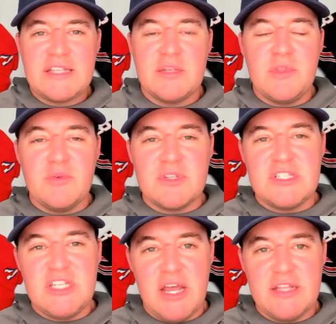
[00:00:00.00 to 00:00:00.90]
SMU has
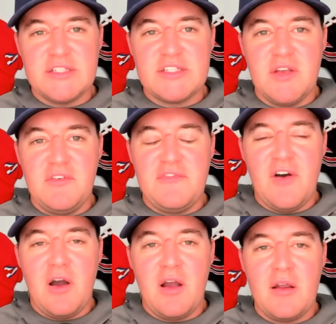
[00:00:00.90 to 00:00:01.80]
done so
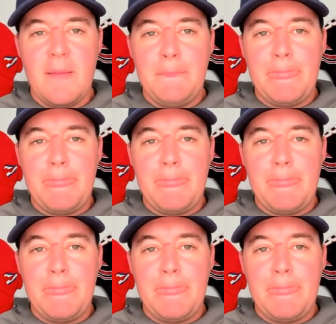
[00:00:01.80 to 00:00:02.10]
far